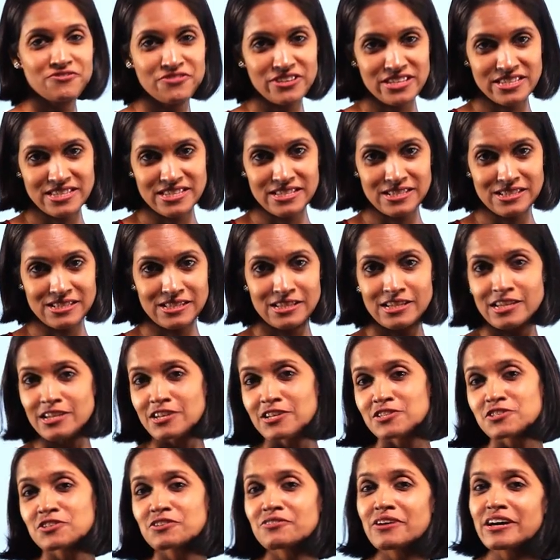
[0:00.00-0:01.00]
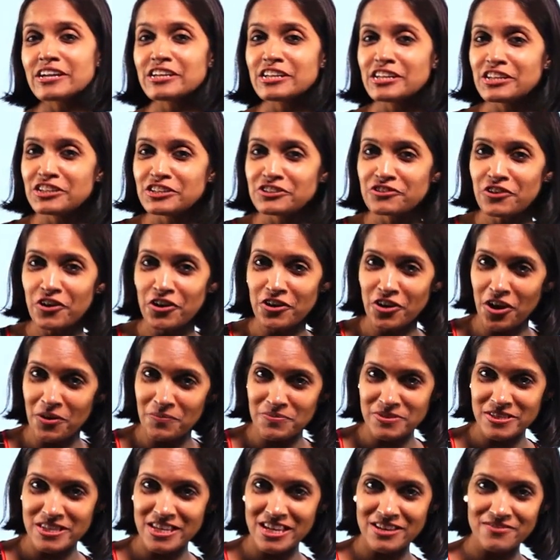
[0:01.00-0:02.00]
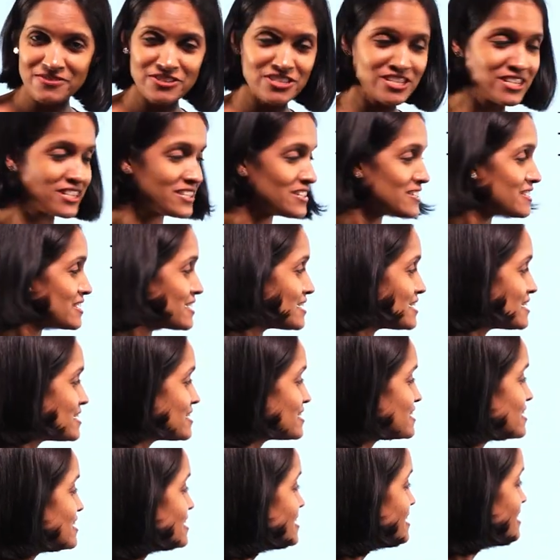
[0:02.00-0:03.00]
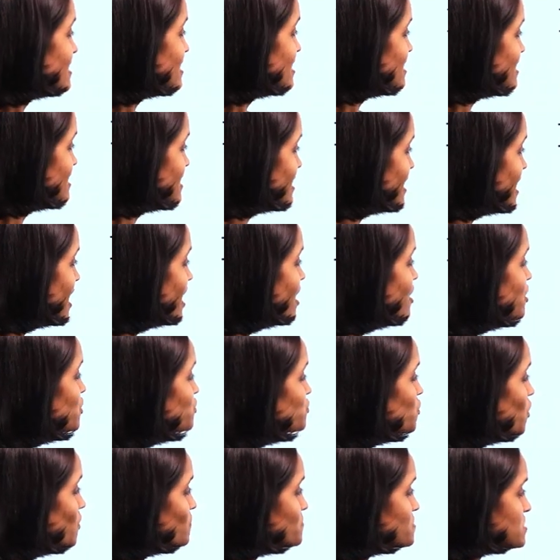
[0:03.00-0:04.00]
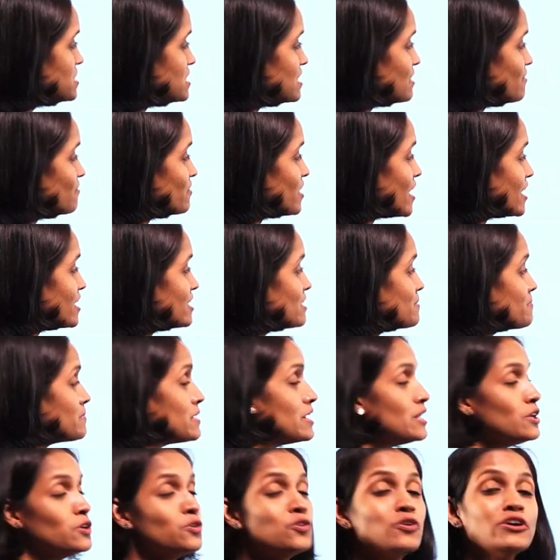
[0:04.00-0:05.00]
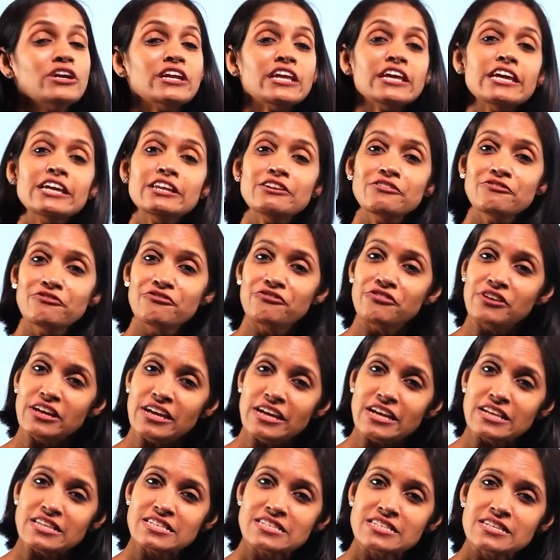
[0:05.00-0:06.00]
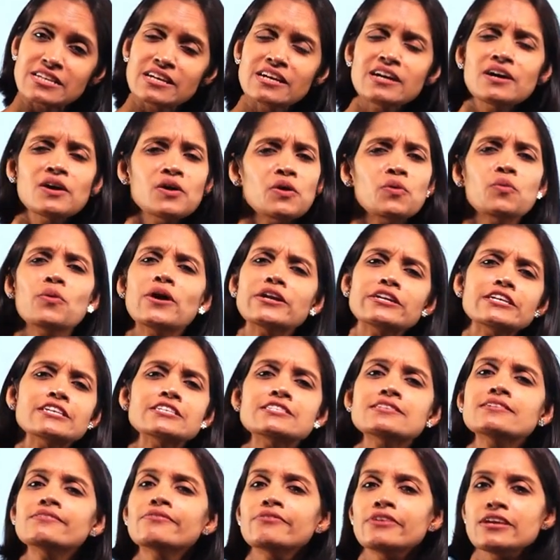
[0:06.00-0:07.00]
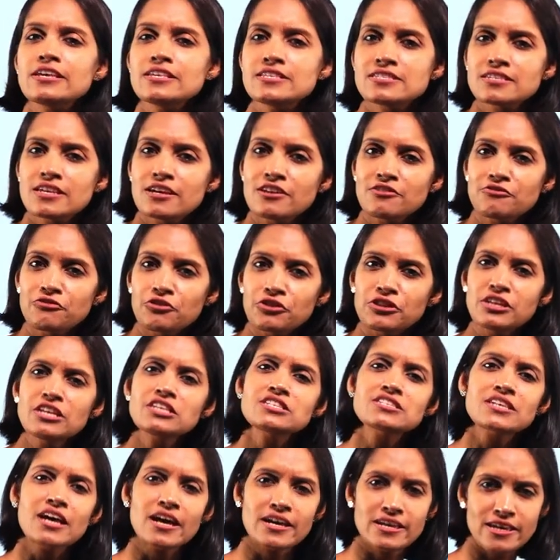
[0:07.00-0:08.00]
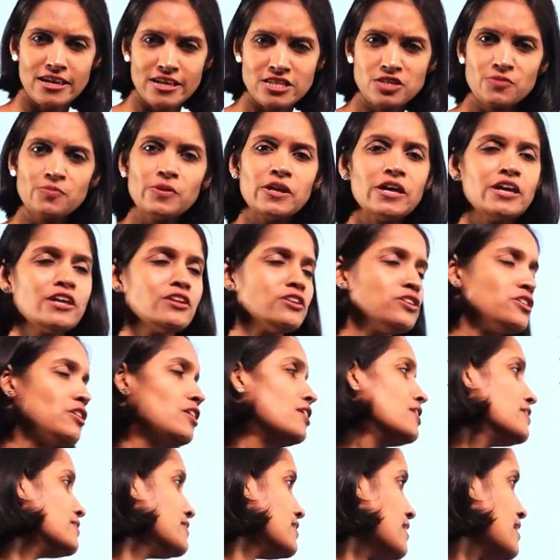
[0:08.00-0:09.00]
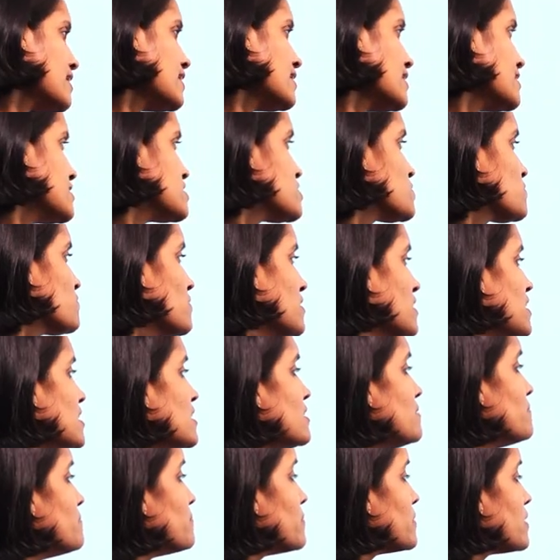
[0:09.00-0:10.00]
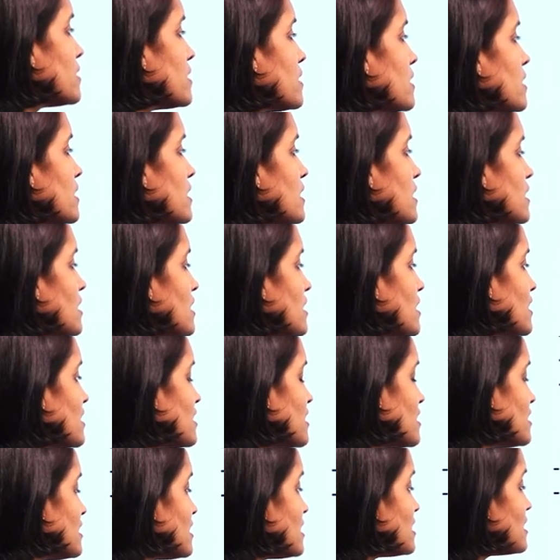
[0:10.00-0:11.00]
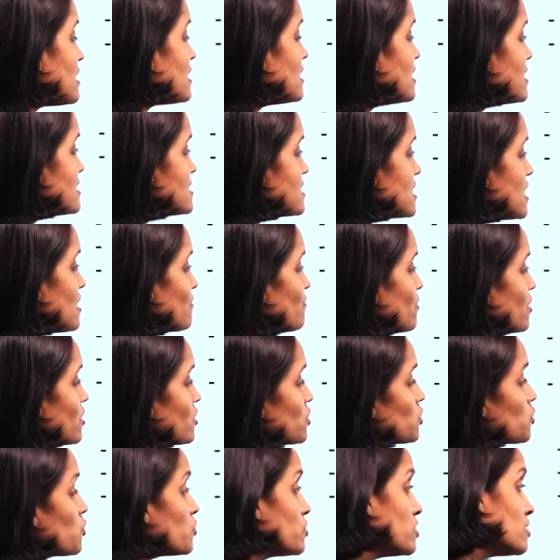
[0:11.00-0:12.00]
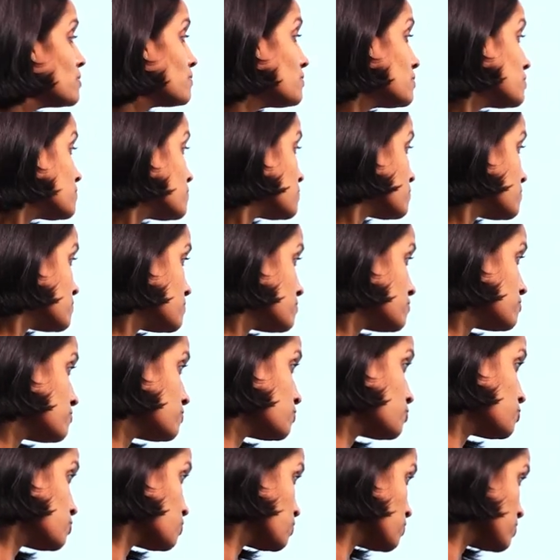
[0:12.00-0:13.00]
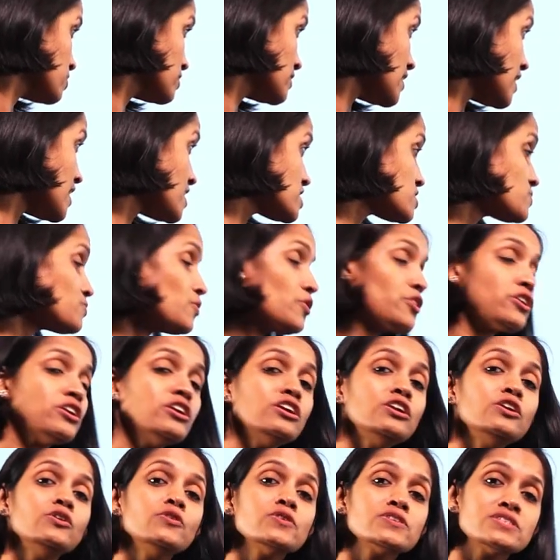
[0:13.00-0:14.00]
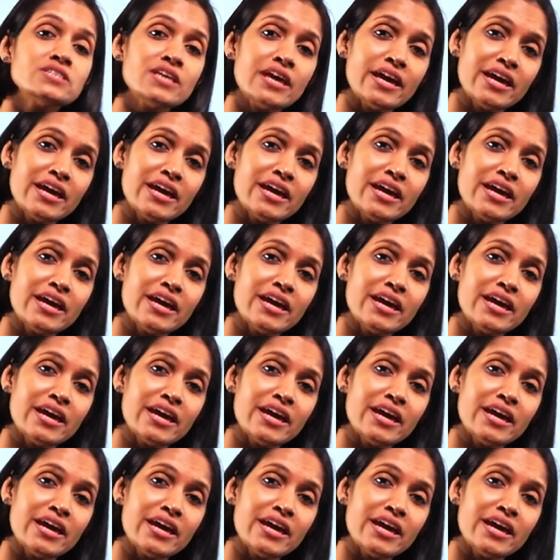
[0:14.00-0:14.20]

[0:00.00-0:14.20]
vessel. So what did you all observe, children? There you observe that the balloon inflates. What is the reason for this? I explained you all there as well. Here the thing is, even though the glass bottle looks